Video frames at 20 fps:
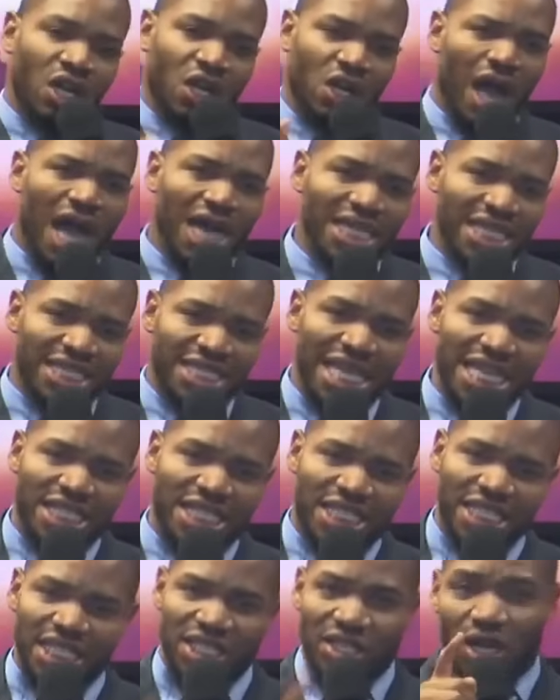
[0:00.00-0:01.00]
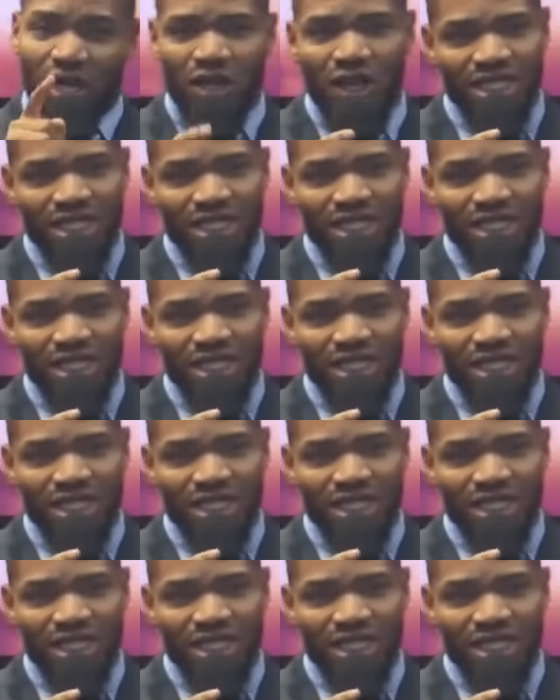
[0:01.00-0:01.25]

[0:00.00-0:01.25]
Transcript: God is searching in your